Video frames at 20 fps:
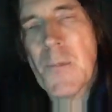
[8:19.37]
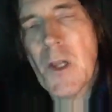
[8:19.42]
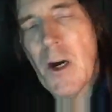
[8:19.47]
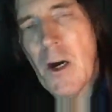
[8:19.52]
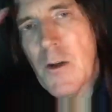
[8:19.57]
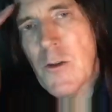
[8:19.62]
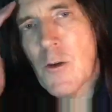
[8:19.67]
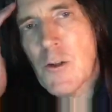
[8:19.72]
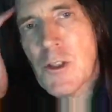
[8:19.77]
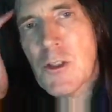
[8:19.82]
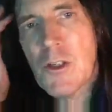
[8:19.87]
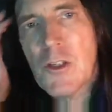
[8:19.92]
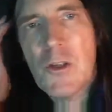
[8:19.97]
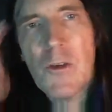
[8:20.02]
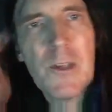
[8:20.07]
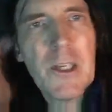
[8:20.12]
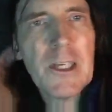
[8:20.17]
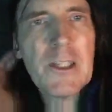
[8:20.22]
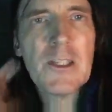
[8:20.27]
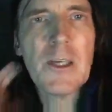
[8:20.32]
those are the
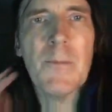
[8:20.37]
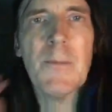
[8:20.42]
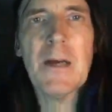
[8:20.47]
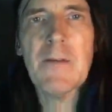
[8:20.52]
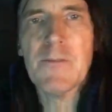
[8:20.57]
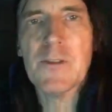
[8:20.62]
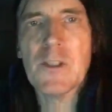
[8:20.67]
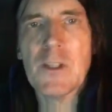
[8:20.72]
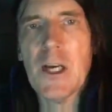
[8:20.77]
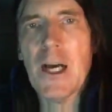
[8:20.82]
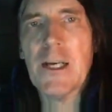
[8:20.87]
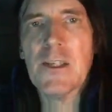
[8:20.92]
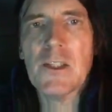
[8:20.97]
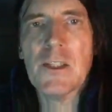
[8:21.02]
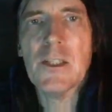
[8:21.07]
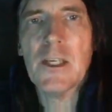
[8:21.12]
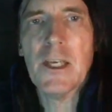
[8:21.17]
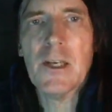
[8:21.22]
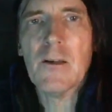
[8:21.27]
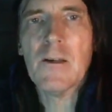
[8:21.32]
two things I'm
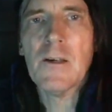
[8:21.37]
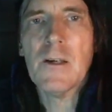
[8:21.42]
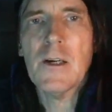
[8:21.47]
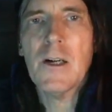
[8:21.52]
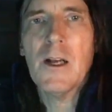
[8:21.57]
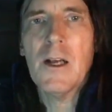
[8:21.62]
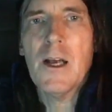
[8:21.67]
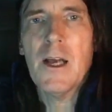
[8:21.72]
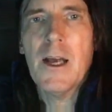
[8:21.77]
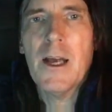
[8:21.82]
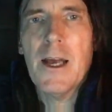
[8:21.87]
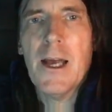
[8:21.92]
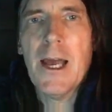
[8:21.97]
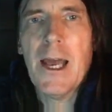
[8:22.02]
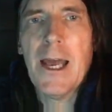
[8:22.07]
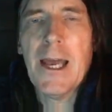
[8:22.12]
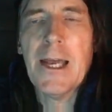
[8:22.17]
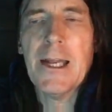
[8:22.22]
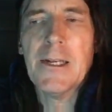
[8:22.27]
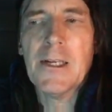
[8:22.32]
emphasizing here.
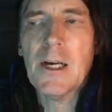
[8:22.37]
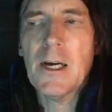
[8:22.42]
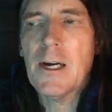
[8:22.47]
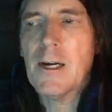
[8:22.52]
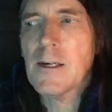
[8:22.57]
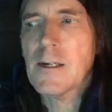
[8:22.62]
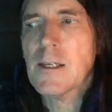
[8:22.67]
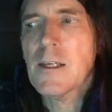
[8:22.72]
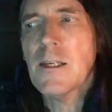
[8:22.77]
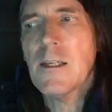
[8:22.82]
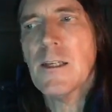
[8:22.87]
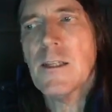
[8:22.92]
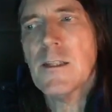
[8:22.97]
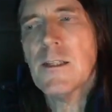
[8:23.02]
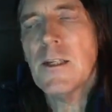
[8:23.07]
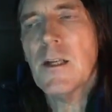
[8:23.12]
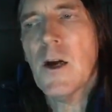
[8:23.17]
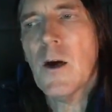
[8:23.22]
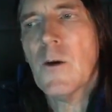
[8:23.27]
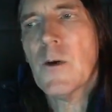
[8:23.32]
And,
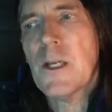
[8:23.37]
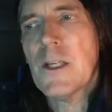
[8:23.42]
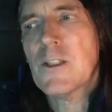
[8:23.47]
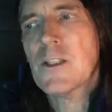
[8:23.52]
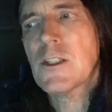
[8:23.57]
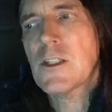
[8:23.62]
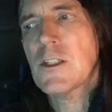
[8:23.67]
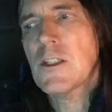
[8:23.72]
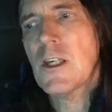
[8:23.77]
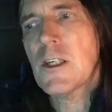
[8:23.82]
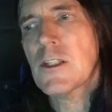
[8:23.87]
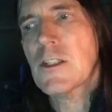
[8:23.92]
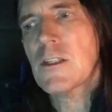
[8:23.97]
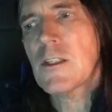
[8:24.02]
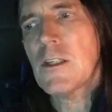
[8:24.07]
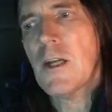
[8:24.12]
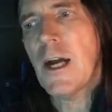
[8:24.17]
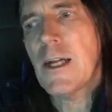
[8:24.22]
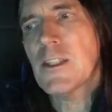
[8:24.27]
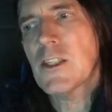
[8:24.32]
it's
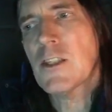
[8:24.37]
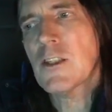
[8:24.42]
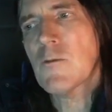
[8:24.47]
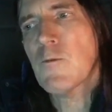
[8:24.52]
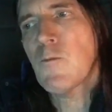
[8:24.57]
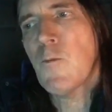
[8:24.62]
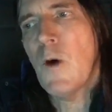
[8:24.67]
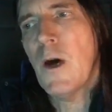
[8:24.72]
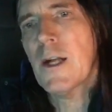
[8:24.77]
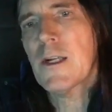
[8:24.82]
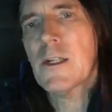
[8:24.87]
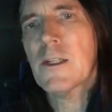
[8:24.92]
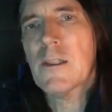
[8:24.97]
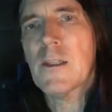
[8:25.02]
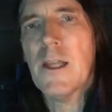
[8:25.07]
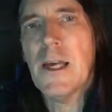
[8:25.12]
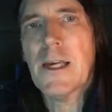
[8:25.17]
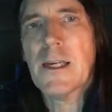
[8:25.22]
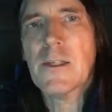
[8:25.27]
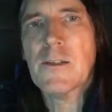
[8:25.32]
just, I just want to
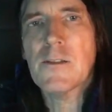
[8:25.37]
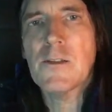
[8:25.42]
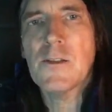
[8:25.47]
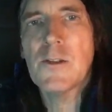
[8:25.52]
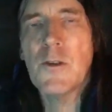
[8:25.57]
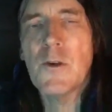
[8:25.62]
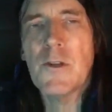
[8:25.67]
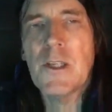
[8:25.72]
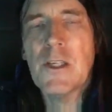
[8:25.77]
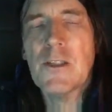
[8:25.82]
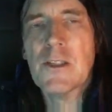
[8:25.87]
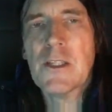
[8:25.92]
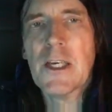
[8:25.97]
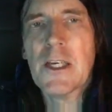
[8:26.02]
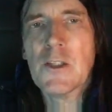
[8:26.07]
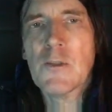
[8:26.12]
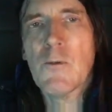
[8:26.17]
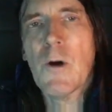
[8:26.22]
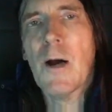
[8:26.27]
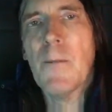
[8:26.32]
like do these
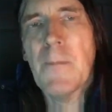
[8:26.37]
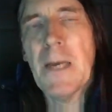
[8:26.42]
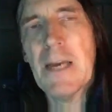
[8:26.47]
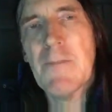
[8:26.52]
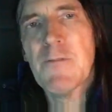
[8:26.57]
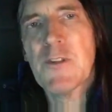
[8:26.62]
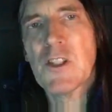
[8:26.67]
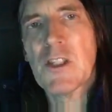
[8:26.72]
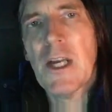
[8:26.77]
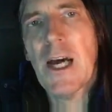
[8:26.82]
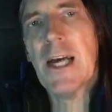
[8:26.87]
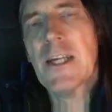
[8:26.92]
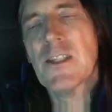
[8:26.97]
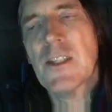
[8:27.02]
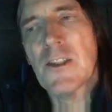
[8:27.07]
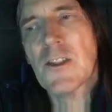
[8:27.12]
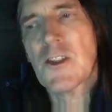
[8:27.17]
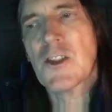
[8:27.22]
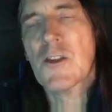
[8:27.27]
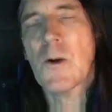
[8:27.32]
things where I'm
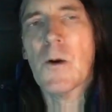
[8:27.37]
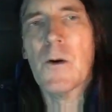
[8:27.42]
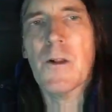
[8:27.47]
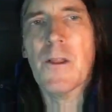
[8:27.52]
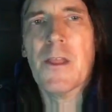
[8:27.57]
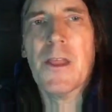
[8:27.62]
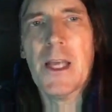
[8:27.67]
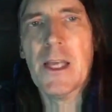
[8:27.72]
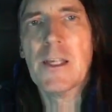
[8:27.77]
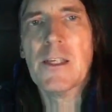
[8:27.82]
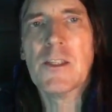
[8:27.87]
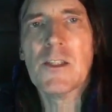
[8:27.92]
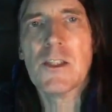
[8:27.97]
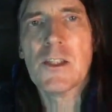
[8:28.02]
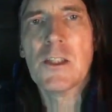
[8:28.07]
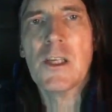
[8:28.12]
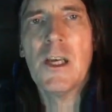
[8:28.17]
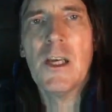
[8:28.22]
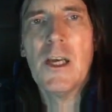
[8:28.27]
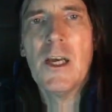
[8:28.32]
emphasizing certain
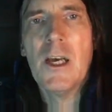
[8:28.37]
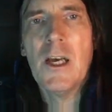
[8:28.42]
things